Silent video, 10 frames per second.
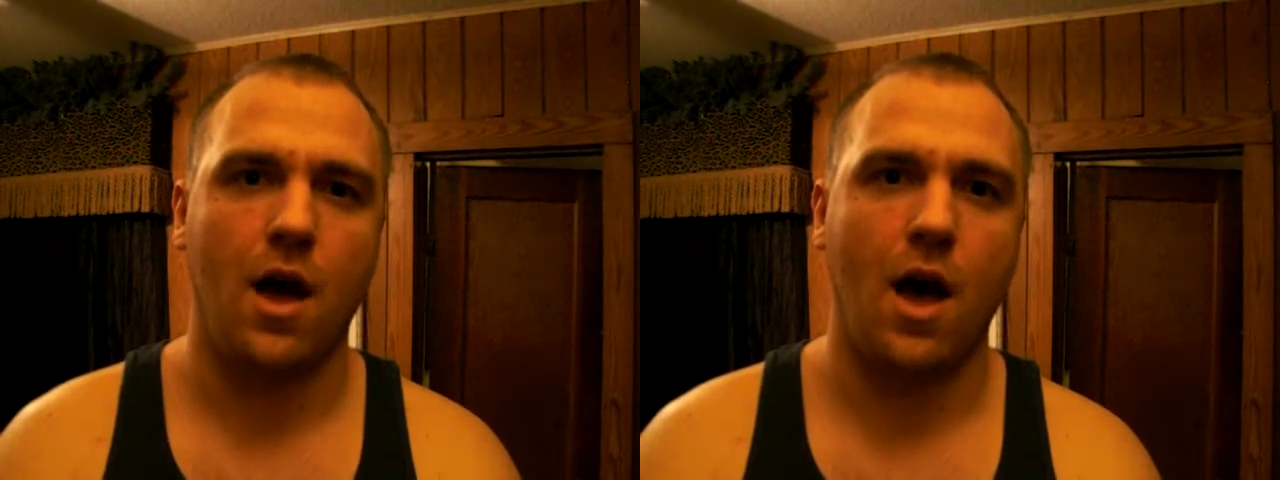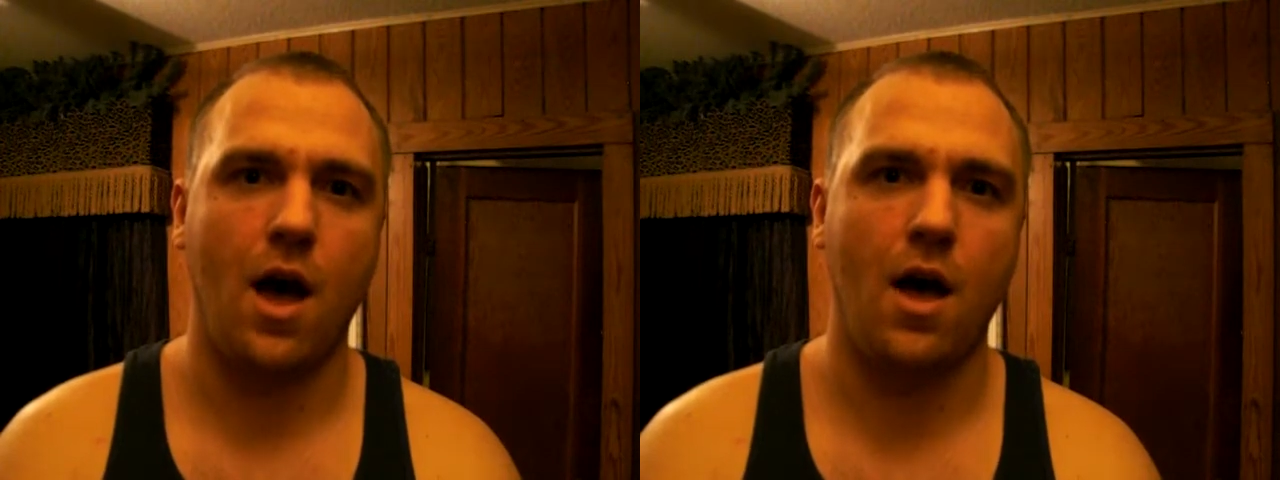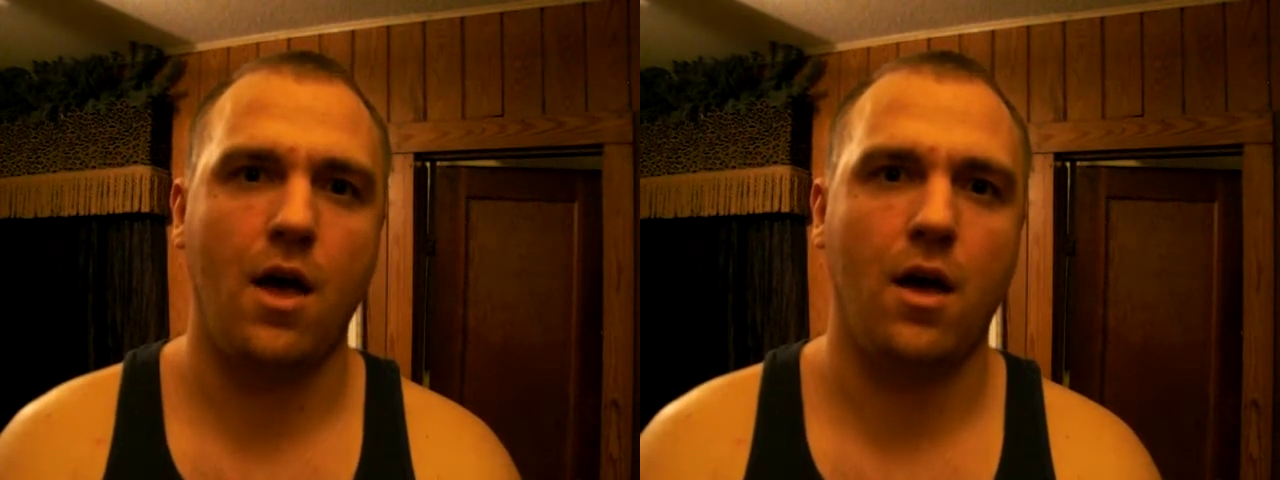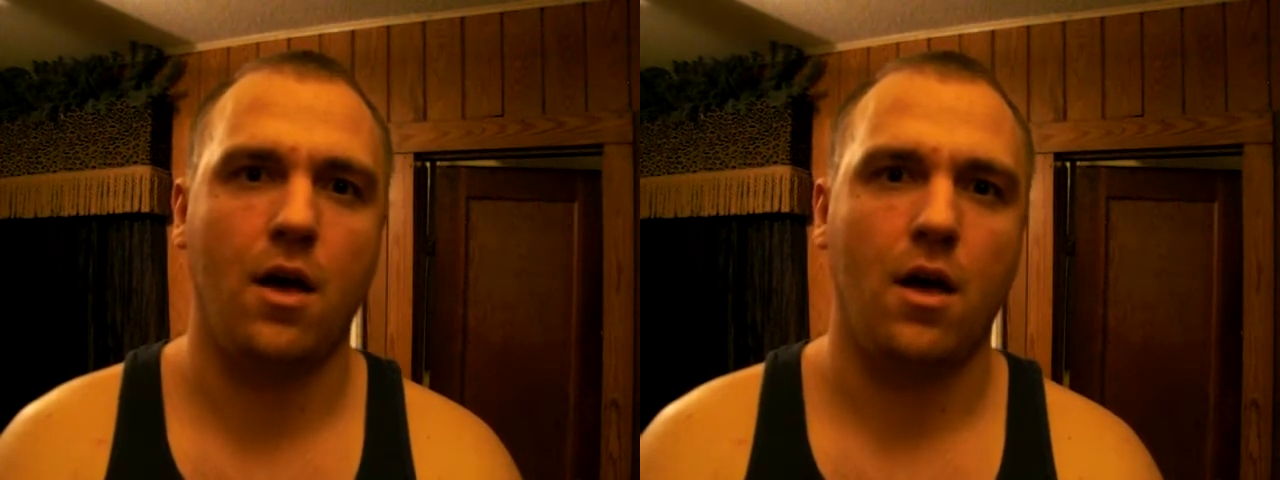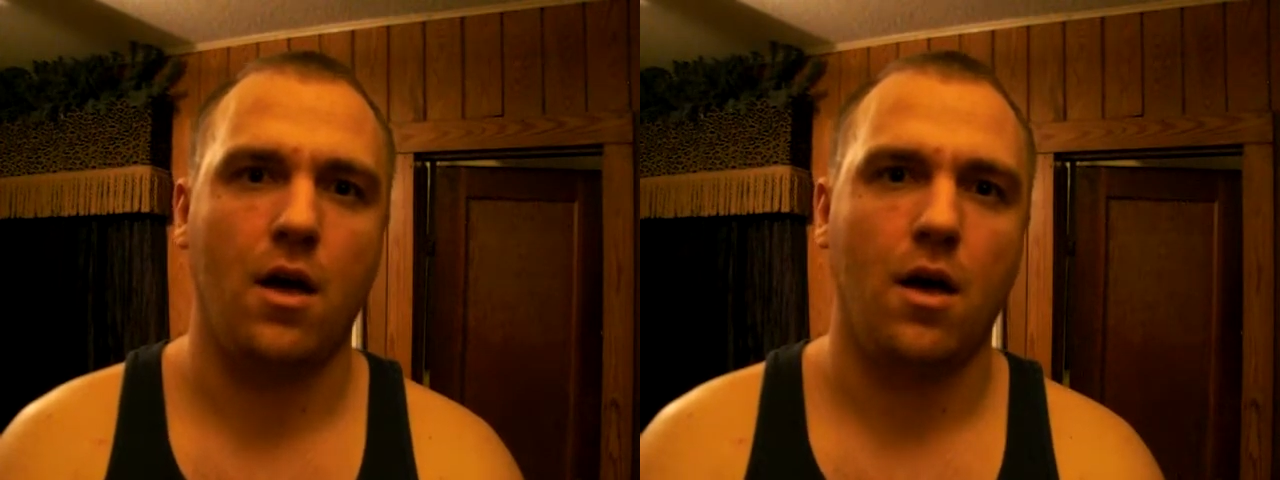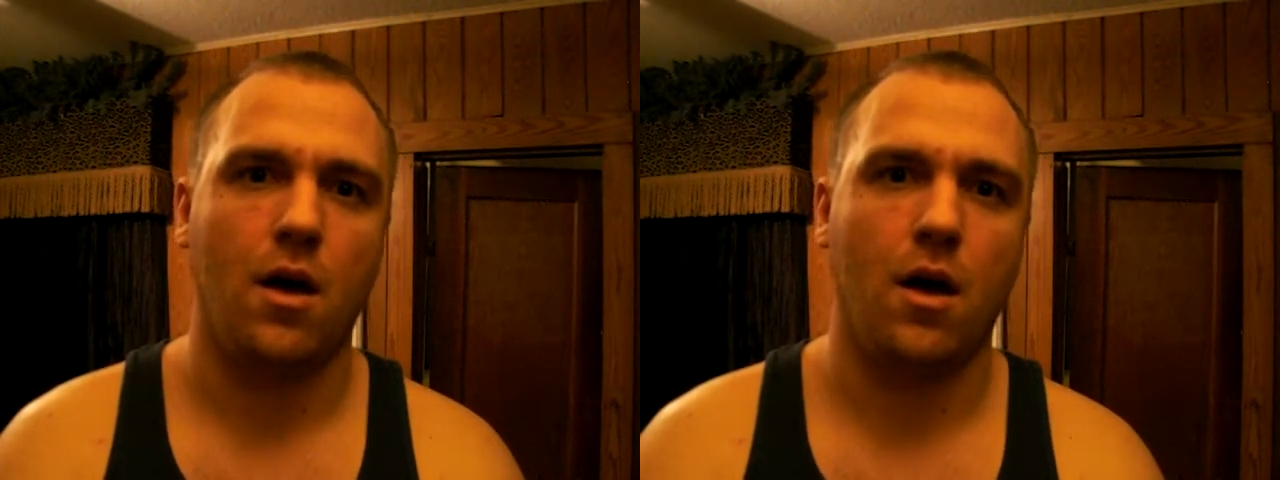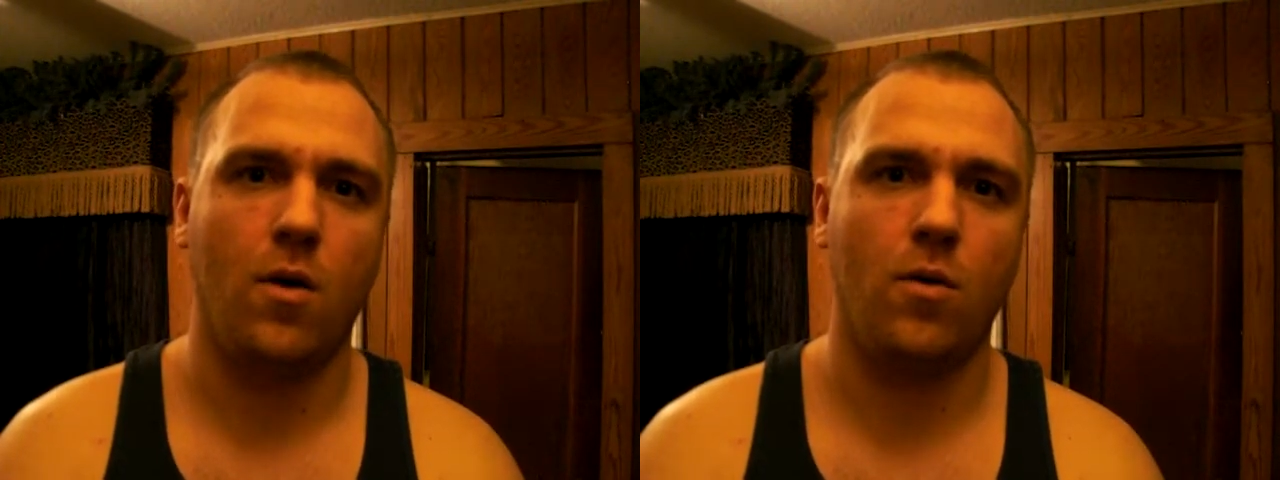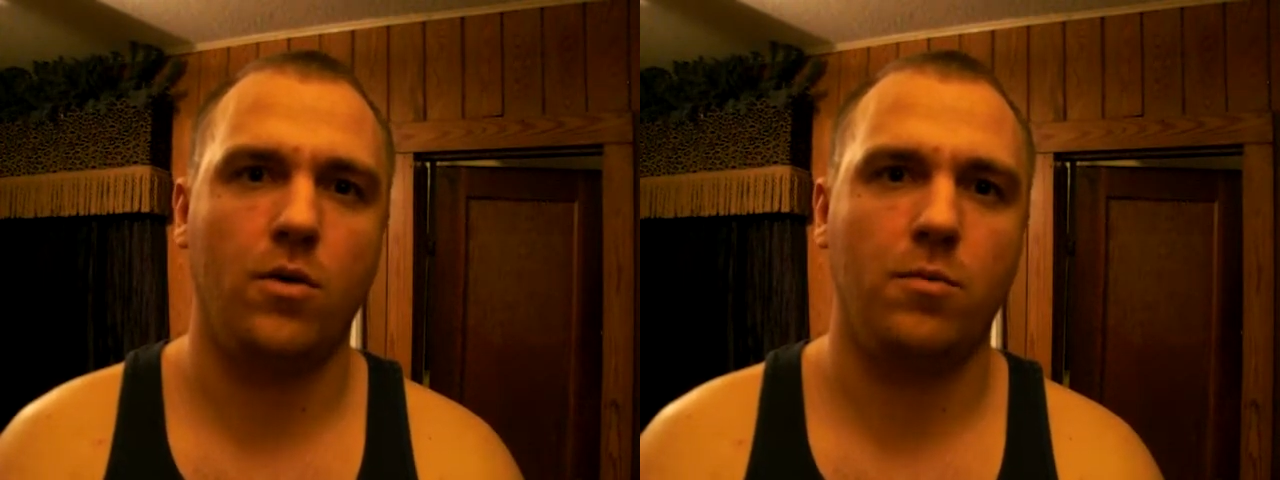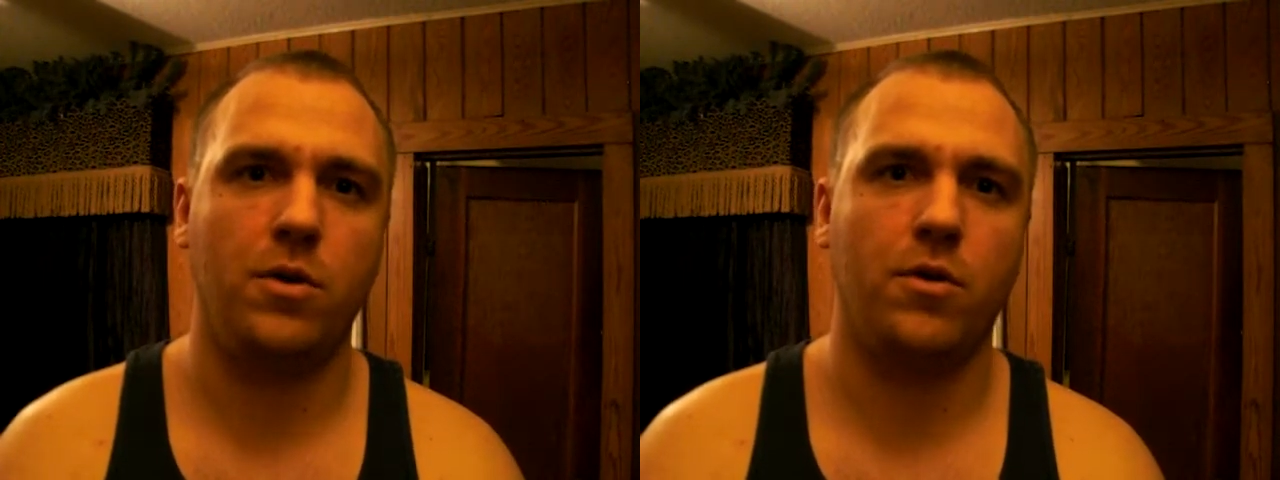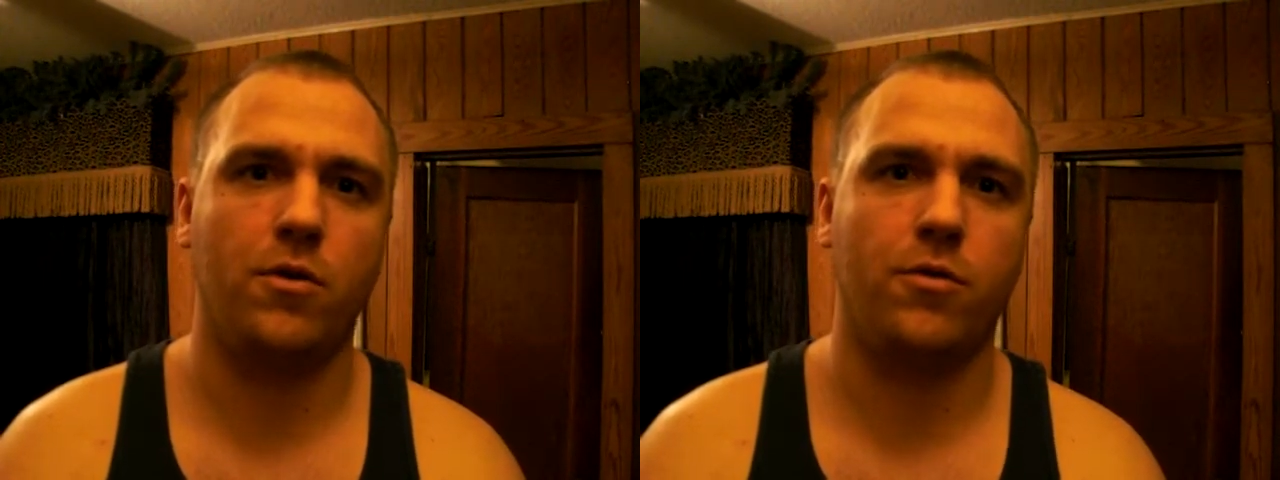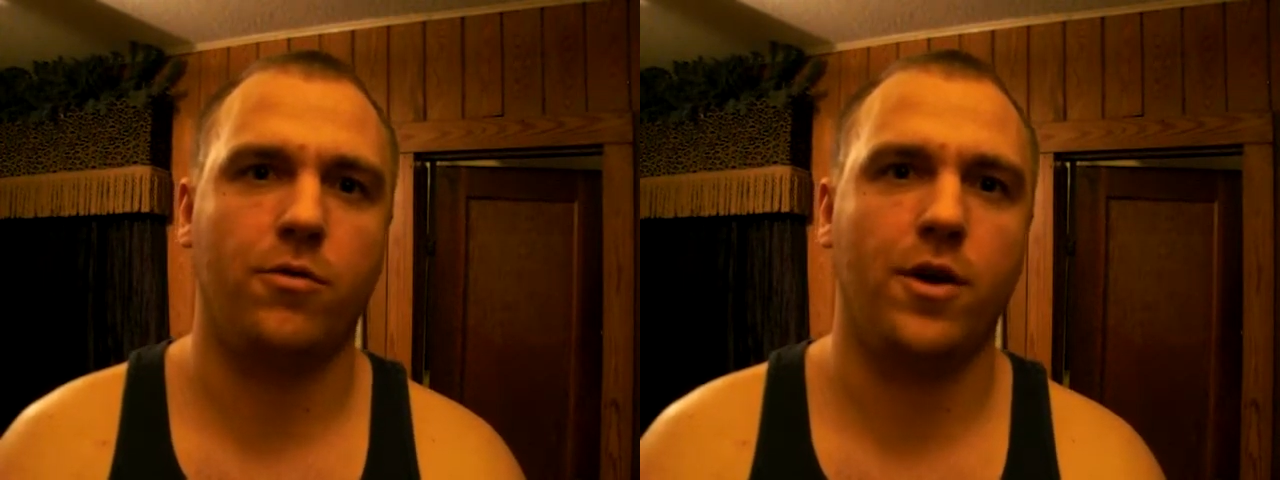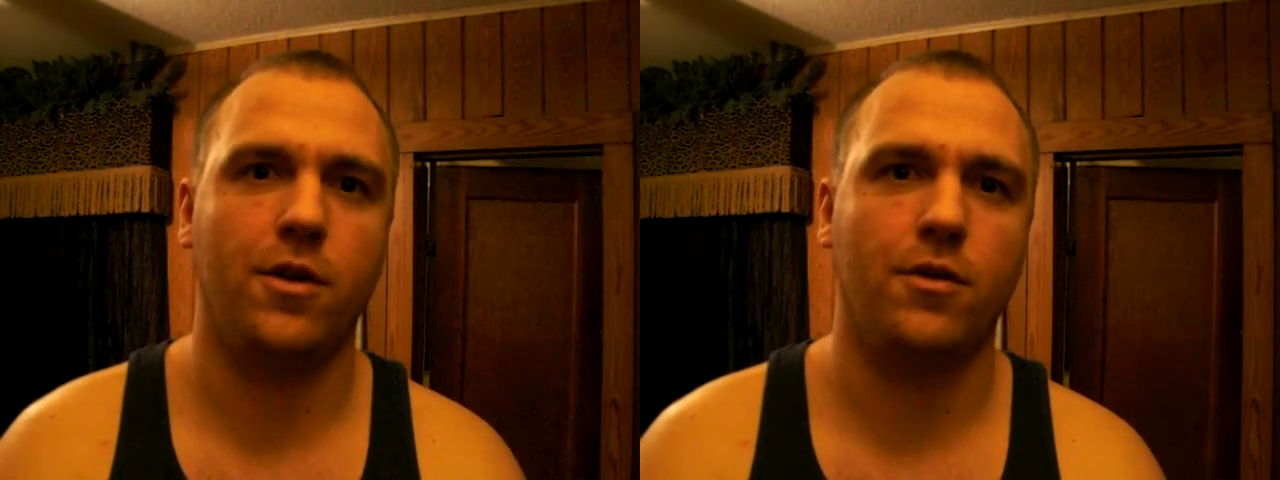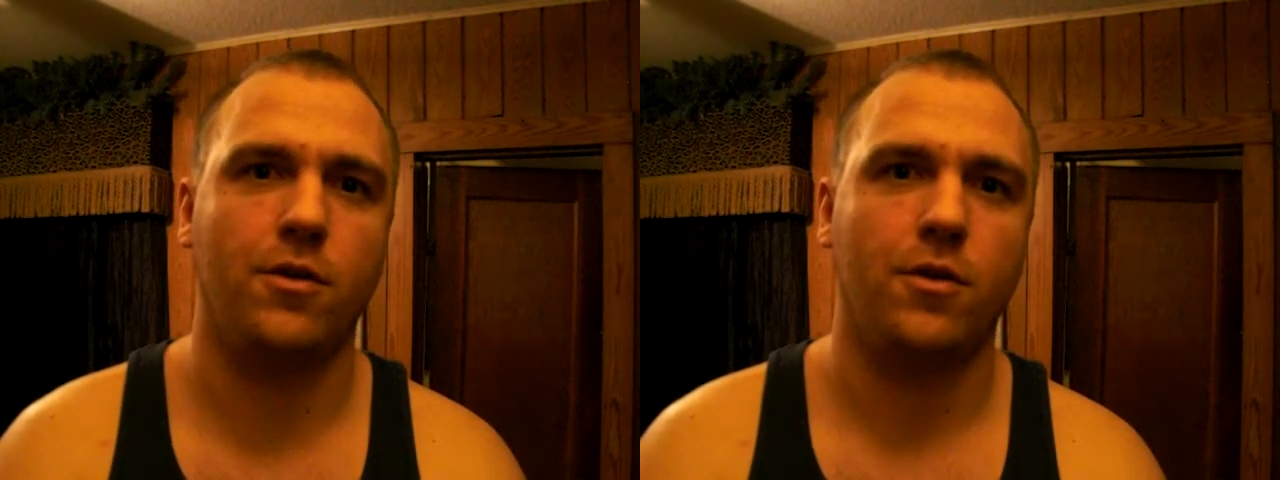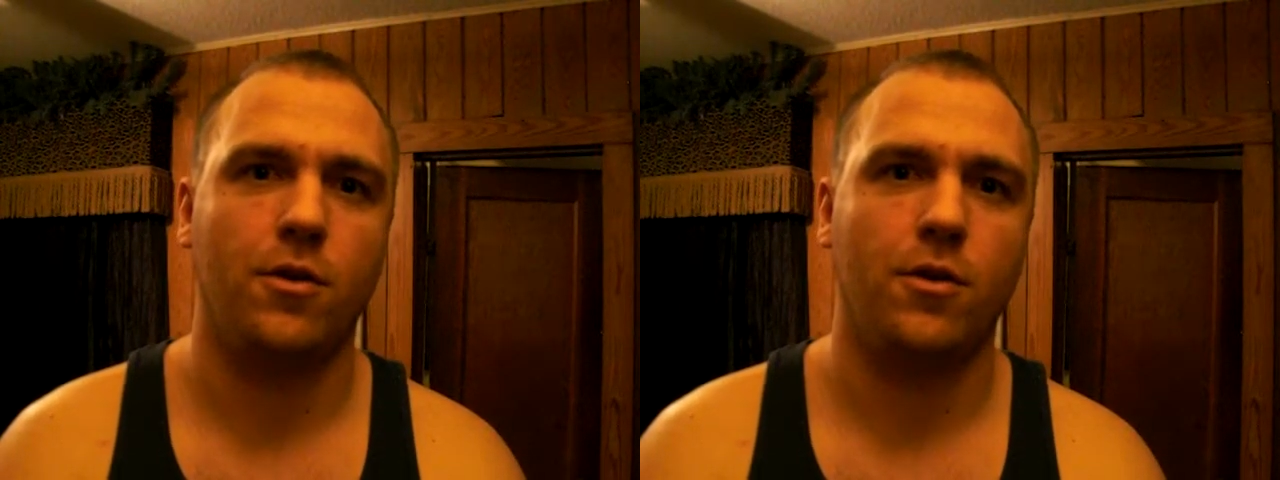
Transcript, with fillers: Hi, I want to be your friend.